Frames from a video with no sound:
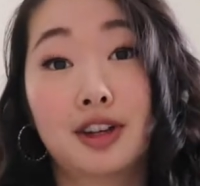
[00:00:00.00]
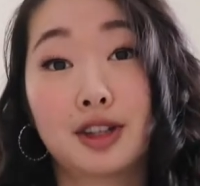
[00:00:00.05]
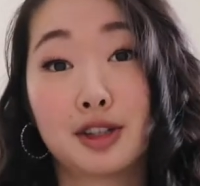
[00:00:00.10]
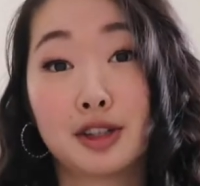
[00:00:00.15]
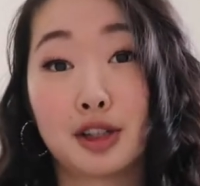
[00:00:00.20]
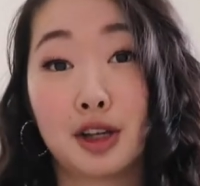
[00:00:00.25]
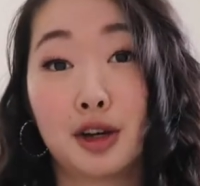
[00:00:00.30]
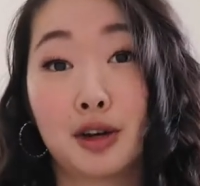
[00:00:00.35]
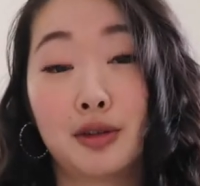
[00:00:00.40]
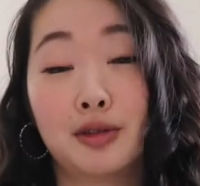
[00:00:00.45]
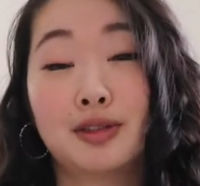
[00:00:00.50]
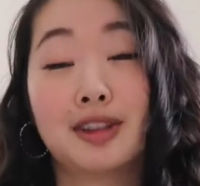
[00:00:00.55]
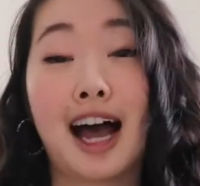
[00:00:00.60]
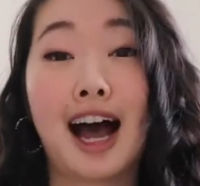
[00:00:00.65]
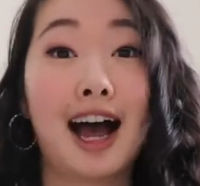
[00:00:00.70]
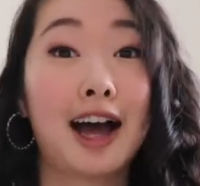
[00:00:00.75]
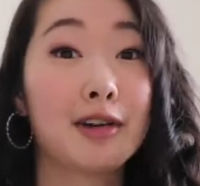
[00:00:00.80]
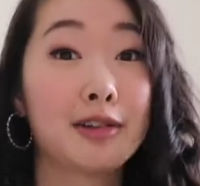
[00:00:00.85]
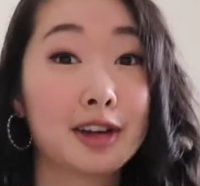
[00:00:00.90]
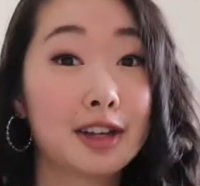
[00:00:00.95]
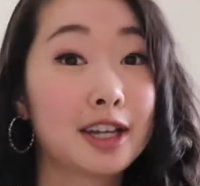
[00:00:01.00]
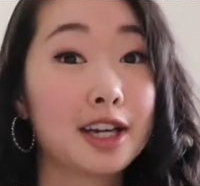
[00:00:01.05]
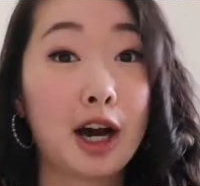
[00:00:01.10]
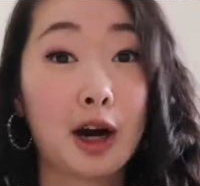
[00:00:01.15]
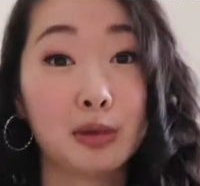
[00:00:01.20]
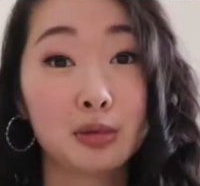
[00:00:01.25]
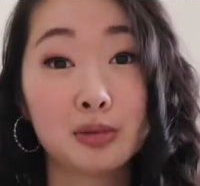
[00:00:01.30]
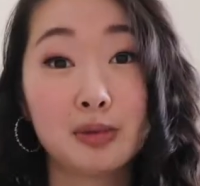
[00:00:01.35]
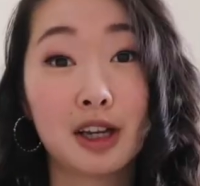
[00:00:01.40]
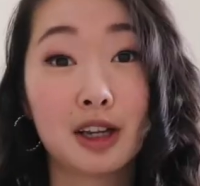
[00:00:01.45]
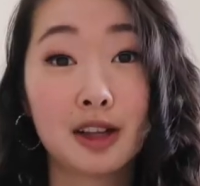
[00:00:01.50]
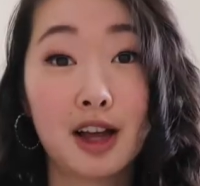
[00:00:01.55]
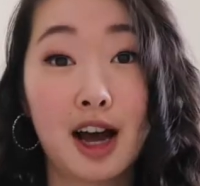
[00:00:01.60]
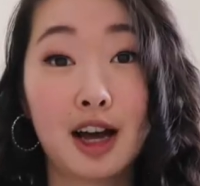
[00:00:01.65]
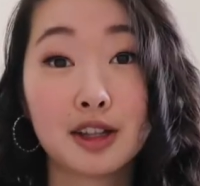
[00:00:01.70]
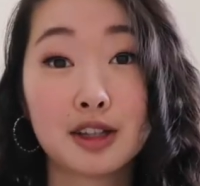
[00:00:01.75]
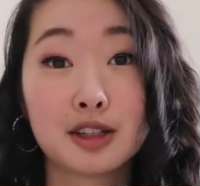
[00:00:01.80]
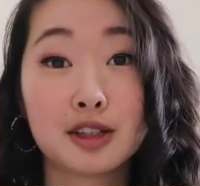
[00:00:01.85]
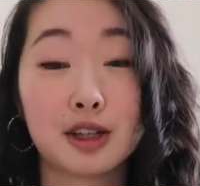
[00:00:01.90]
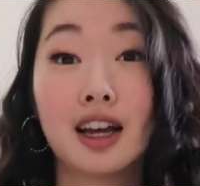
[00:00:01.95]
And so that really helped me a
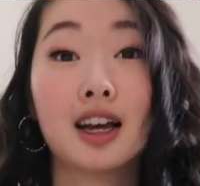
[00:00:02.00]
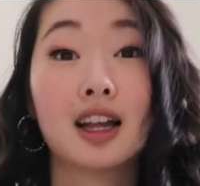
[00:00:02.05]
lot.